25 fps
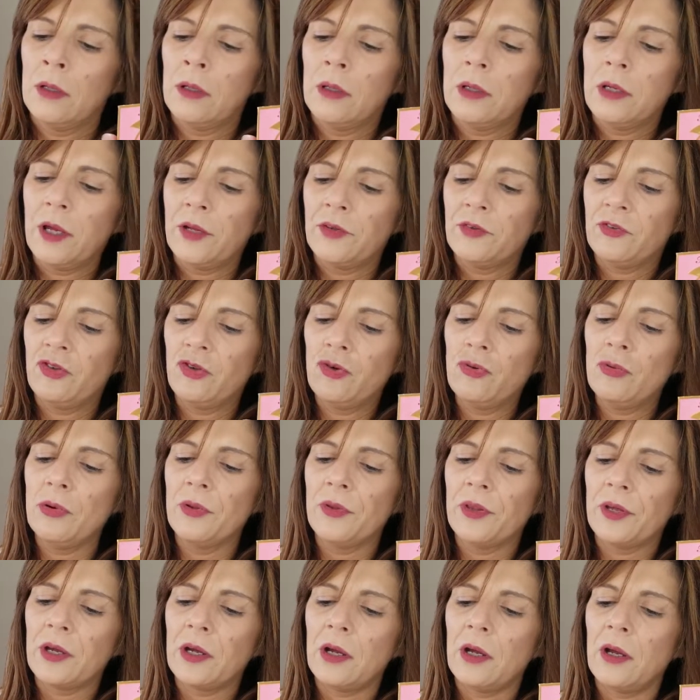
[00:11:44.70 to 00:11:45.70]
Got two
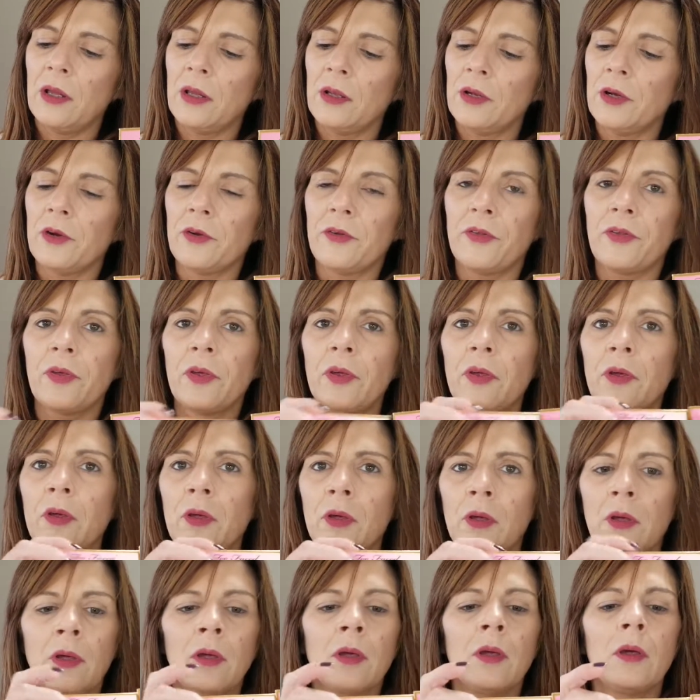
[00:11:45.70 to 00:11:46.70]
of the colors.
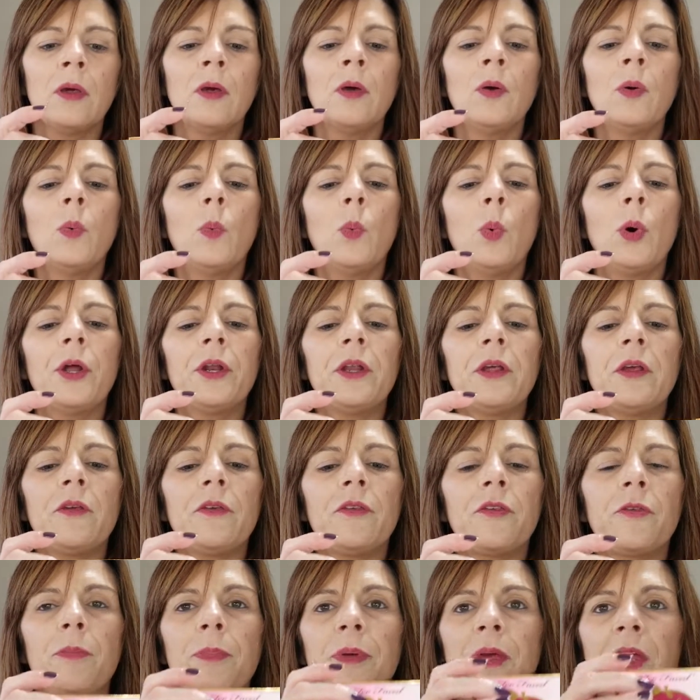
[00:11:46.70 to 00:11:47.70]
One
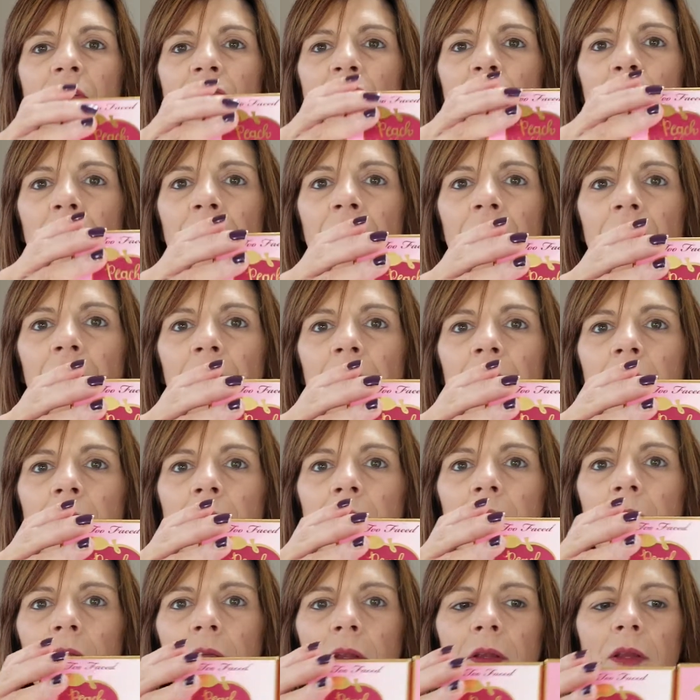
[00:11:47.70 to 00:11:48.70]
is Peach
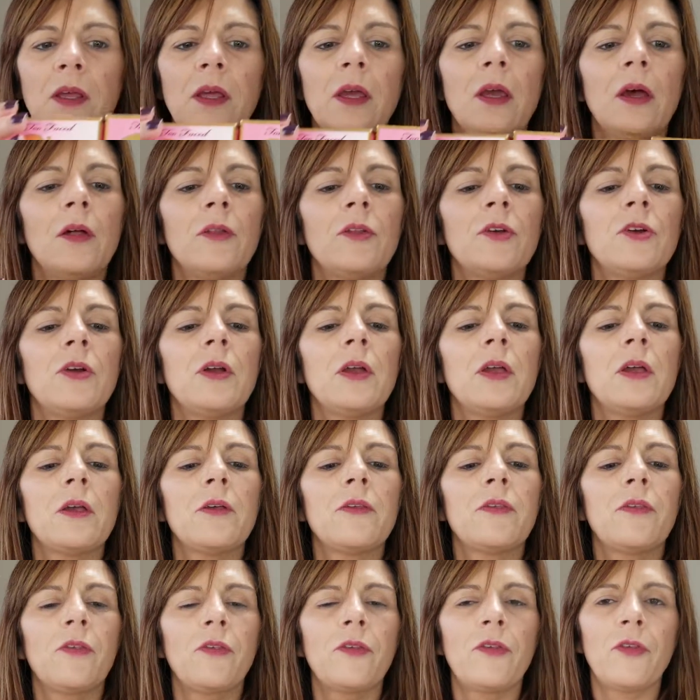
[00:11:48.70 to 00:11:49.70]
Berry, and the other
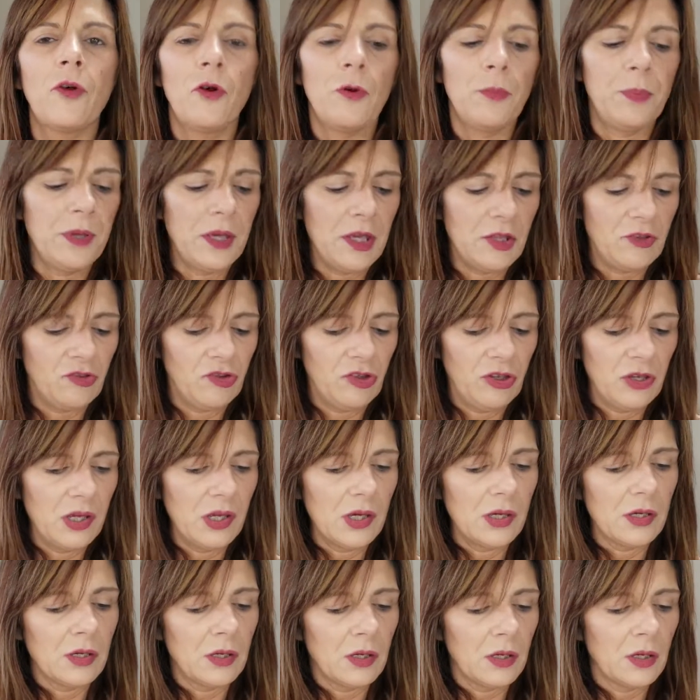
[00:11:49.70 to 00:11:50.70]
is So Peachy.
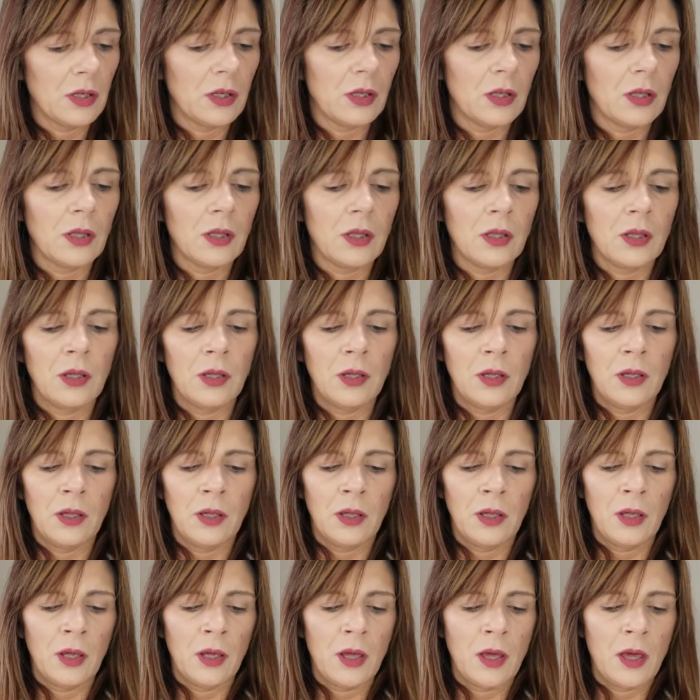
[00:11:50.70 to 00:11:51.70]

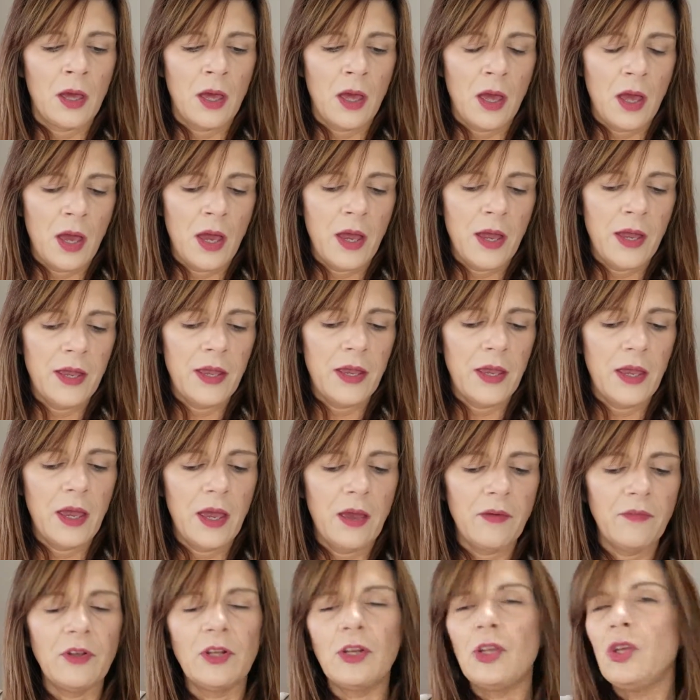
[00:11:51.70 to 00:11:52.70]
I
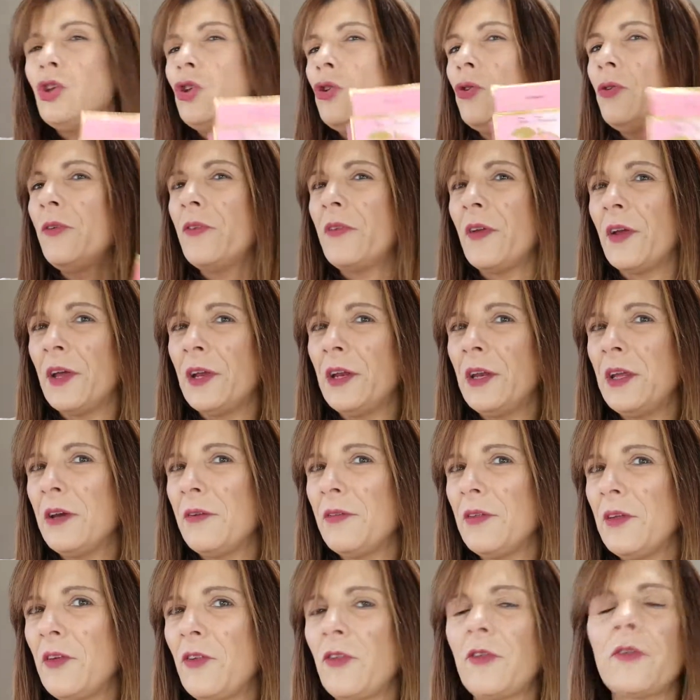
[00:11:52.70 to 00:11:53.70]
haven't used any
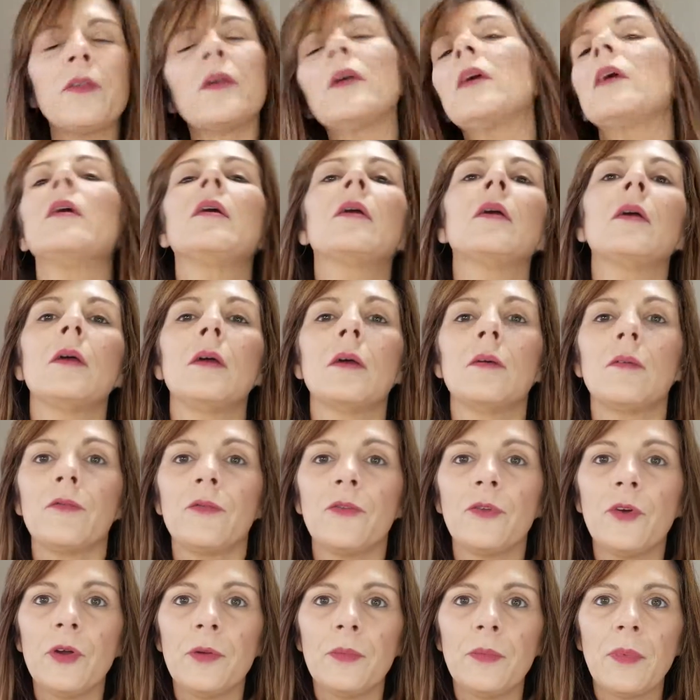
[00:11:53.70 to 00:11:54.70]
of these
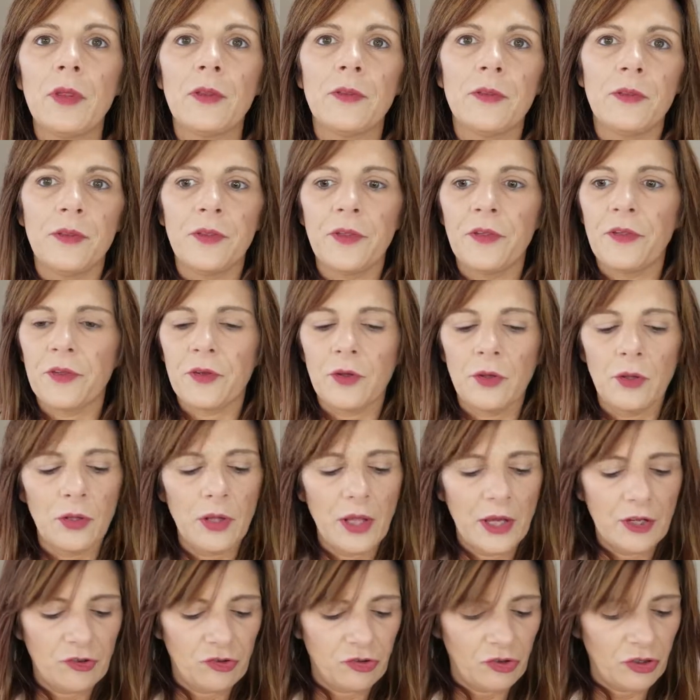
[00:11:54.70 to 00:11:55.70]
from this
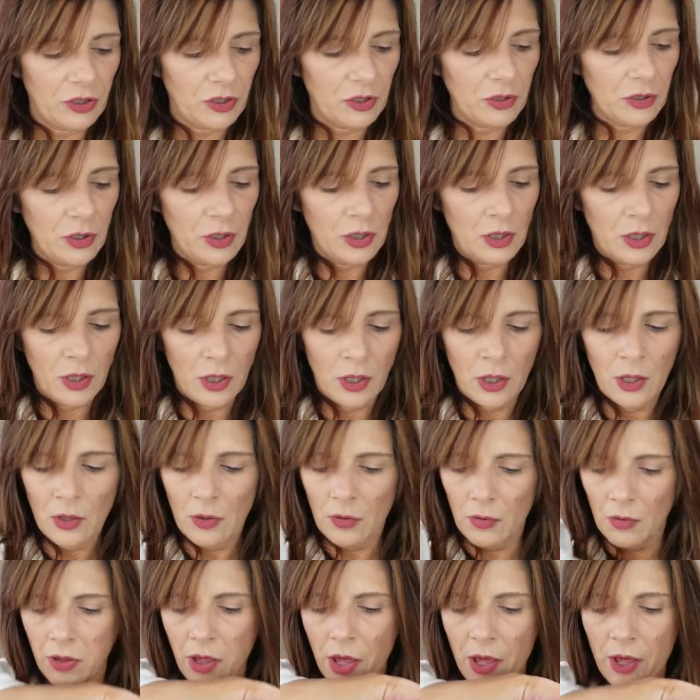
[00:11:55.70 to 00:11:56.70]
collection,
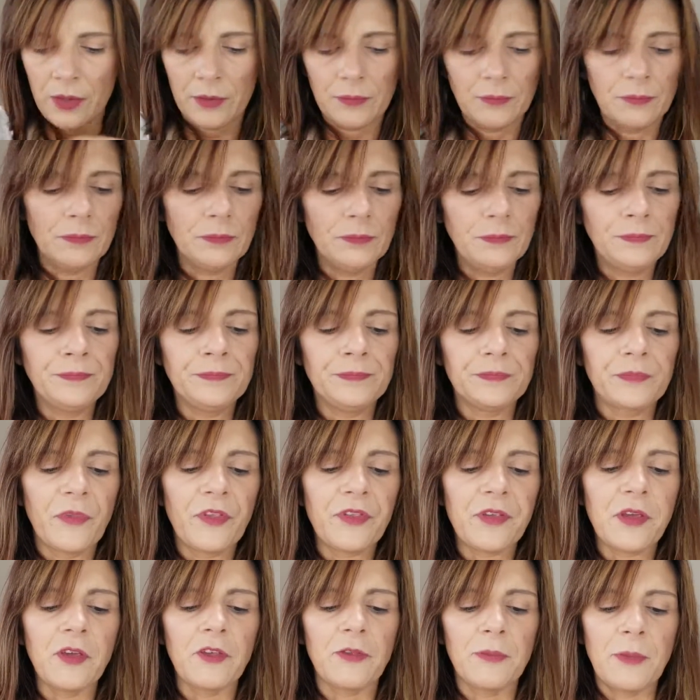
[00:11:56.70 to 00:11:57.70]

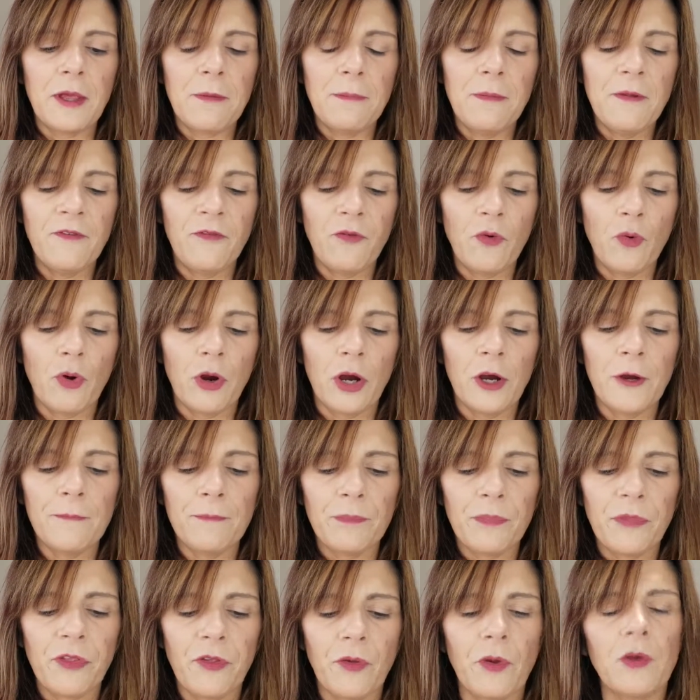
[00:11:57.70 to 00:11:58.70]
excuse me, before,
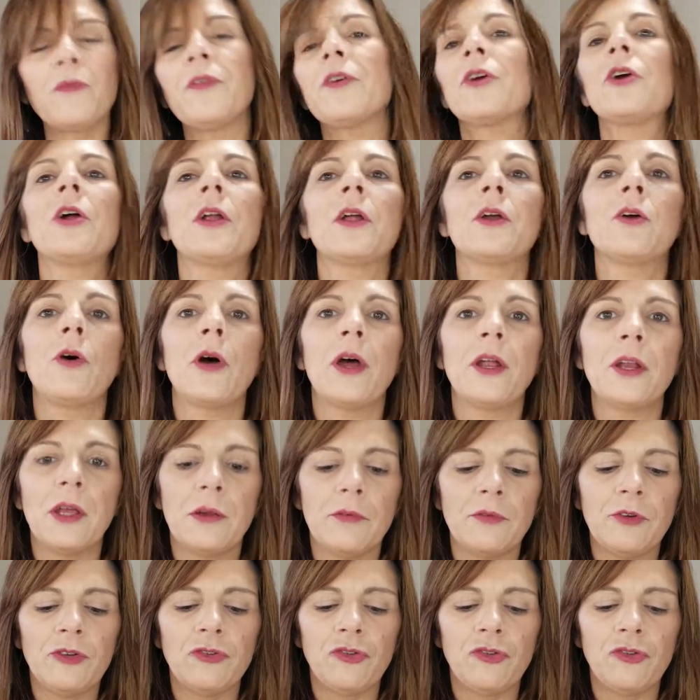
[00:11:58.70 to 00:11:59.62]
so I figured I'd go ahead and give it a